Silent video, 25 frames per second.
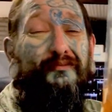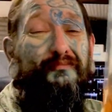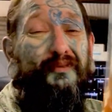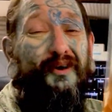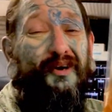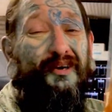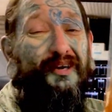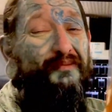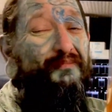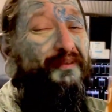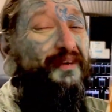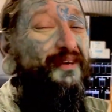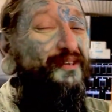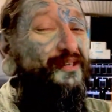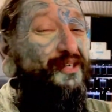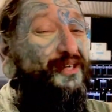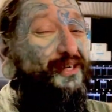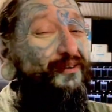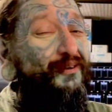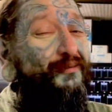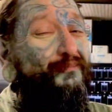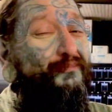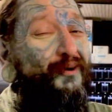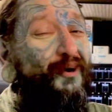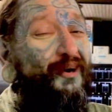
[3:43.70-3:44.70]
molly because
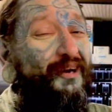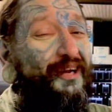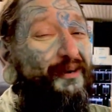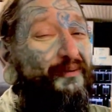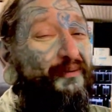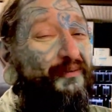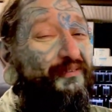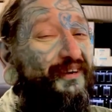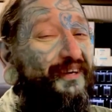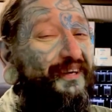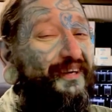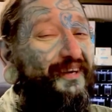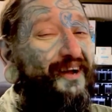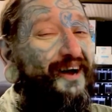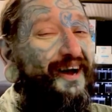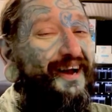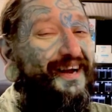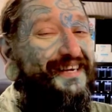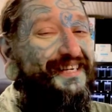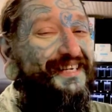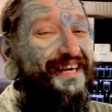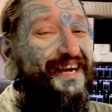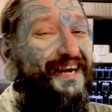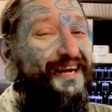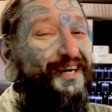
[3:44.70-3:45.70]
they're a molly with a
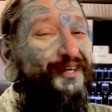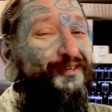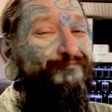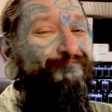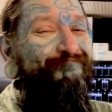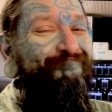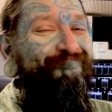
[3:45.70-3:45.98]
light tail.